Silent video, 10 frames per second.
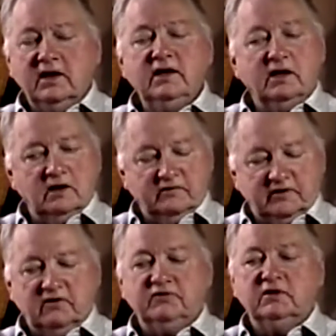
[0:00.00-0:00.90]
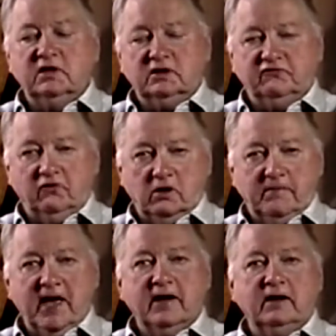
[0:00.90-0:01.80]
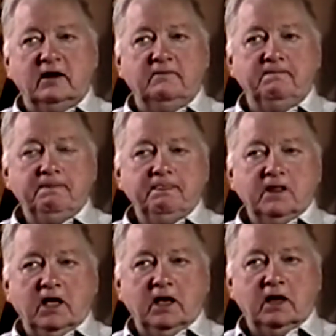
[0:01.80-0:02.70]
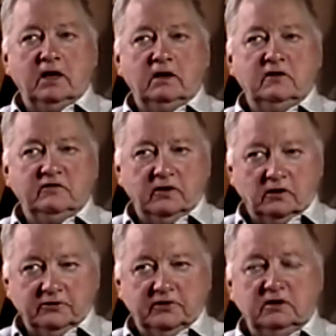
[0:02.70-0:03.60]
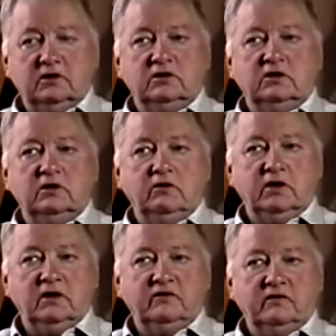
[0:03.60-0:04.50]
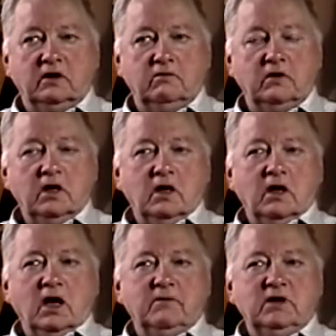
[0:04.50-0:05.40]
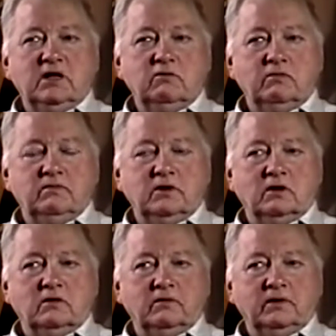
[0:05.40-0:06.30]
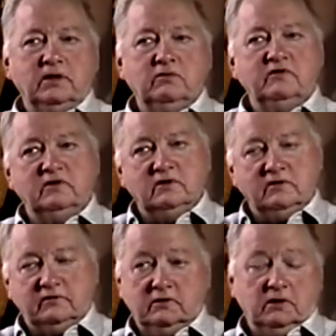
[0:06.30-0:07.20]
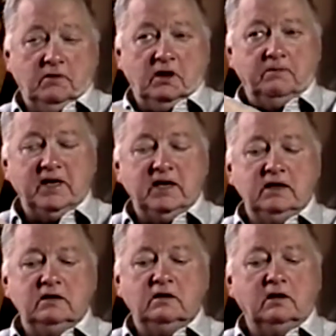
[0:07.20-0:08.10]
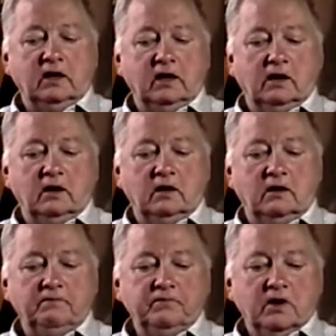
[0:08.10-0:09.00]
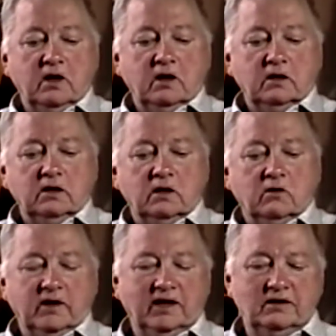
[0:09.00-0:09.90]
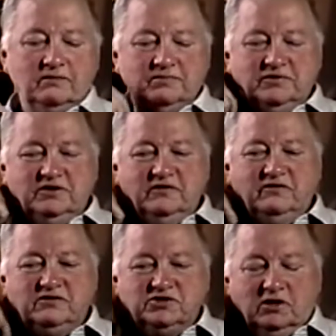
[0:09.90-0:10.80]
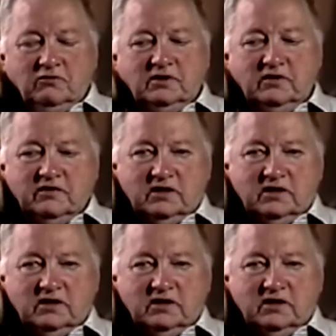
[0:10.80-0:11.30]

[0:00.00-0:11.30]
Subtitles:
any kind of safety net to fall back on, and his health had deteriorated some. I mean, he was in a certain amount of pain, and and just generally as